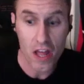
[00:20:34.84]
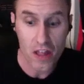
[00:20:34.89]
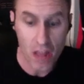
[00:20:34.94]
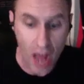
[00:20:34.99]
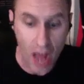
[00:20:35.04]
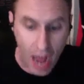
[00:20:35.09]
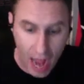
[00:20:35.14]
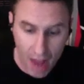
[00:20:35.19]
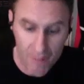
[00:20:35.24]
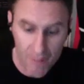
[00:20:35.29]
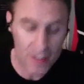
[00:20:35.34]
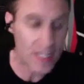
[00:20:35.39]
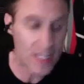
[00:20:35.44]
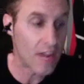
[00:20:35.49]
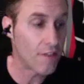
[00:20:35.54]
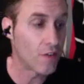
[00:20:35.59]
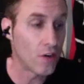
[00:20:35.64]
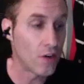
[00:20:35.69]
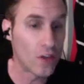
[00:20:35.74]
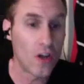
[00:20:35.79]
I've
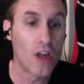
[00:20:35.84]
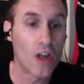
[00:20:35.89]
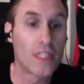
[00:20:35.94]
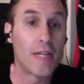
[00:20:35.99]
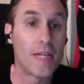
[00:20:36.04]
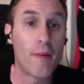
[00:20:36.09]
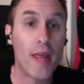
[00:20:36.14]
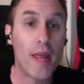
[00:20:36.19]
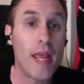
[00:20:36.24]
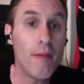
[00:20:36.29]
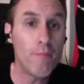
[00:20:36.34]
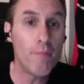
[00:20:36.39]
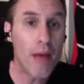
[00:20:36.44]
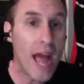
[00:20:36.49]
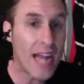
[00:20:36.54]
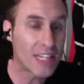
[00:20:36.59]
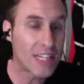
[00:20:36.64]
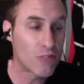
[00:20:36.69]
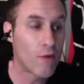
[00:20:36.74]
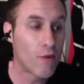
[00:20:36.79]
said for a long time,
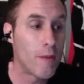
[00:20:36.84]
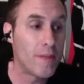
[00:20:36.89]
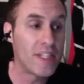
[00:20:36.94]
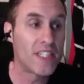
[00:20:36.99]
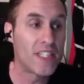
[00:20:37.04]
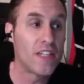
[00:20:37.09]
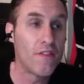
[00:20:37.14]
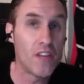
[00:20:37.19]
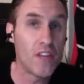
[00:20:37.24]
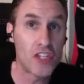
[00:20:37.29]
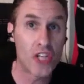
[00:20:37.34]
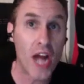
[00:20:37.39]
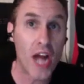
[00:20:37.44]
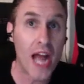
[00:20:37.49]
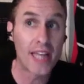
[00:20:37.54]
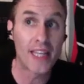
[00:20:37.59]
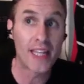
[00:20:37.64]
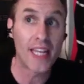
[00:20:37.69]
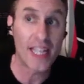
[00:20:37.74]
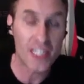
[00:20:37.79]
Impact's women's division, I
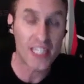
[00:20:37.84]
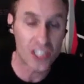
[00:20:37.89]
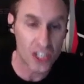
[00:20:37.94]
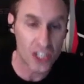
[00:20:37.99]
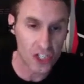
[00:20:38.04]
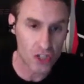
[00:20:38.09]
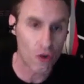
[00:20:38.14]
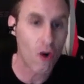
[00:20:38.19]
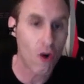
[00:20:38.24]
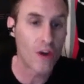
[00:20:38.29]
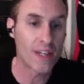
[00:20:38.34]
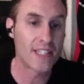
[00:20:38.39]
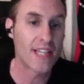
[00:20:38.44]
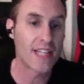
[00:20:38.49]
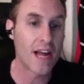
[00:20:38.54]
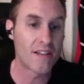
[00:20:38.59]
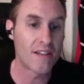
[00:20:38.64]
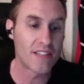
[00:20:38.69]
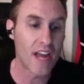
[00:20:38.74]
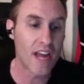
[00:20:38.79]
think, is the strongest
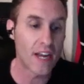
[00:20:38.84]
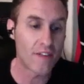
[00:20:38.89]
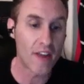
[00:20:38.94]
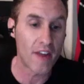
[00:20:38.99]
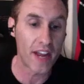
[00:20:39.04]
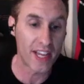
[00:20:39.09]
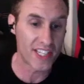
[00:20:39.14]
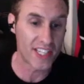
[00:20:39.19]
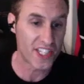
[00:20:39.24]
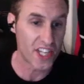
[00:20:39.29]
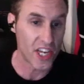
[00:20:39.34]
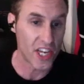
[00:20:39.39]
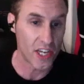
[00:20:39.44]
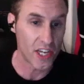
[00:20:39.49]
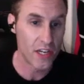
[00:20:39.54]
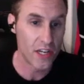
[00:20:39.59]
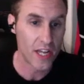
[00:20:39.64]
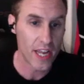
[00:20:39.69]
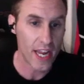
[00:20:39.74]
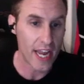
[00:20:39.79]
outside of NXT.
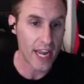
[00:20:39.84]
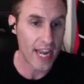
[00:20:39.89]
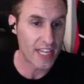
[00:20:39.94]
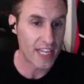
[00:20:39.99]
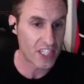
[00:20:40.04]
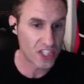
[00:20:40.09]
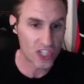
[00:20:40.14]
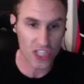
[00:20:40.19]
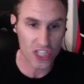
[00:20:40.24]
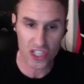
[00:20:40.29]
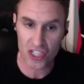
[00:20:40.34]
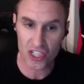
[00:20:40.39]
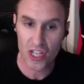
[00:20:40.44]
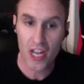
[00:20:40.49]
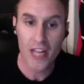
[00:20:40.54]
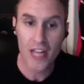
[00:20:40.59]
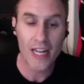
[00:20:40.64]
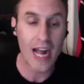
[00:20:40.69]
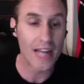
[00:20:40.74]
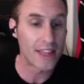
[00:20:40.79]
It's just
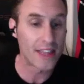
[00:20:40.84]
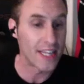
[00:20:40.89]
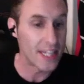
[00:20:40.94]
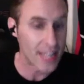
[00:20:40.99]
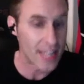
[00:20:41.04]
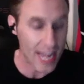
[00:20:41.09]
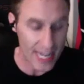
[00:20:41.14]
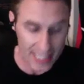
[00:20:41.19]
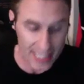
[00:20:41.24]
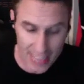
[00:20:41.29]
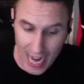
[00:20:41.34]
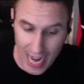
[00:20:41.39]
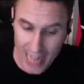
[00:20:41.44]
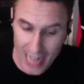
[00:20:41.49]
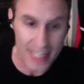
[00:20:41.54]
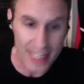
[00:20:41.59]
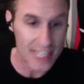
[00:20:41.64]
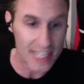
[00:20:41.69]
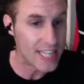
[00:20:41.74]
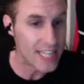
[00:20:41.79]
got
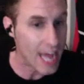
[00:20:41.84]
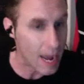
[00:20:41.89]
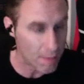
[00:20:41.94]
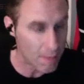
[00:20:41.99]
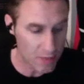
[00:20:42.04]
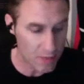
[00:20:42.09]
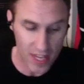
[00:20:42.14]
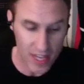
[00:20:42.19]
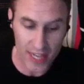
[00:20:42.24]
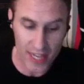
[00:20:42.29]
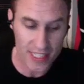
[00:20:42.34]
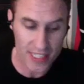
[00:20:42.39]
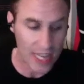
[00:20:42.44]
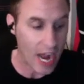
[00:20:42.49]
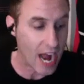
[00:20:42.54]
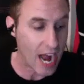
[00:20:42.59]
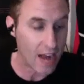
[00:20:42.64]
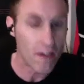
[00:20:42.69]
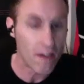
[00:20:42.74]
the depth. It's got